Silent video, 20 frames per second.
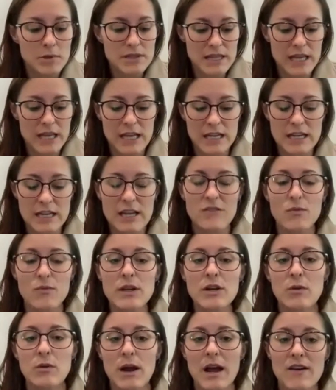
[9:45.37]
But then if
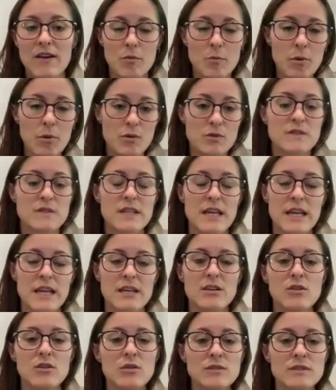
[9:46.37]
we don't have a
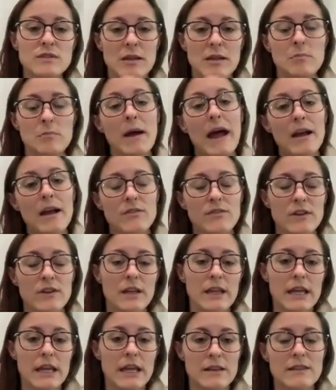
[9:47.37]
person who's like
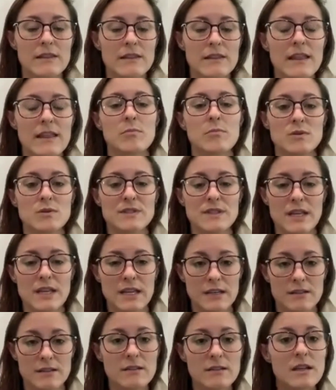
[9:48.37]
backfilling that
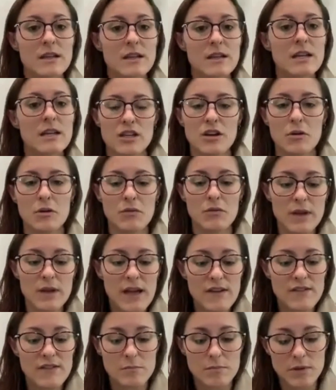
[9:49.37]
person, if we
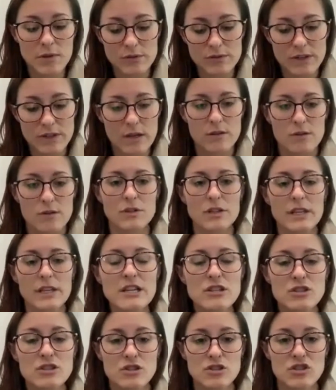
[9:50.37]
haven't built other
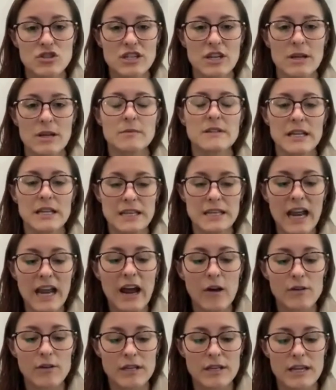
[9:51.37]
relationships, like
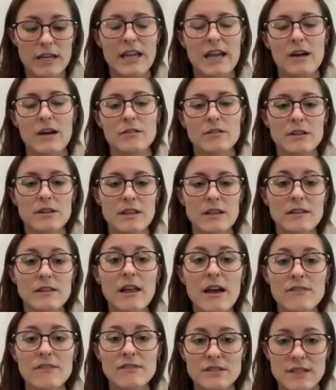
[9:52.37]
now the account that they
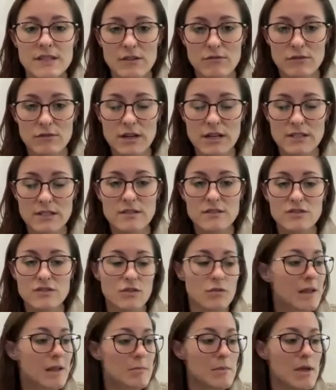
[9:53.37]
left is at risk.
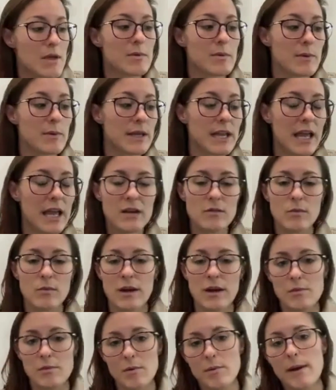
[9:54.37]
So like maybe we gain
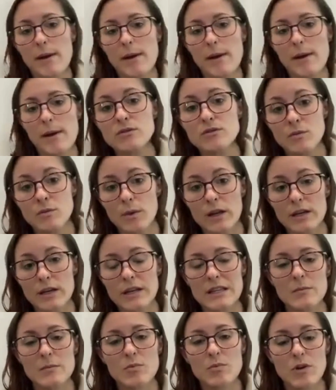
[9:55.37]
one, but we might lose one
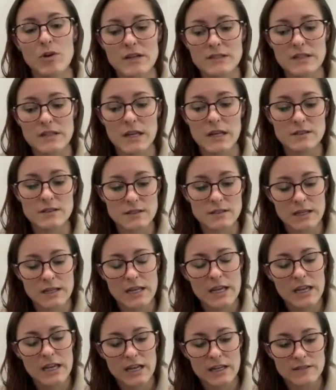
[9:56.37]
in the process.
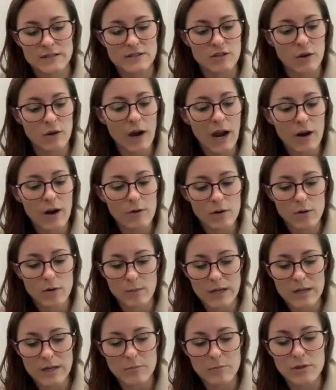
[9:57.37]
And so how are
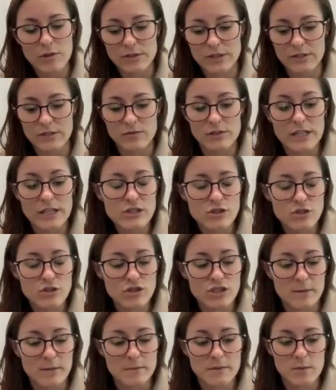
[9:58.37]
we building
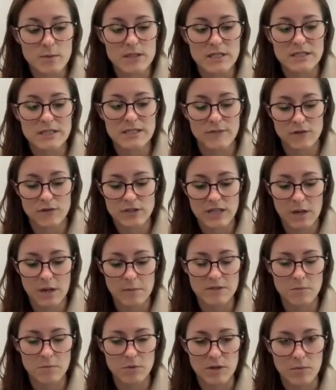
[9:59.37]
relationships with these different
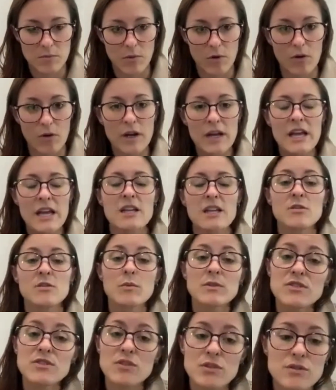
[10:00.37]
types of people, the
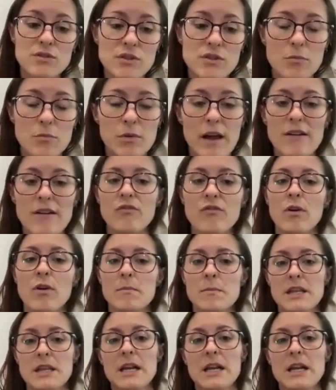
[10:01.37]
ones who use our platform?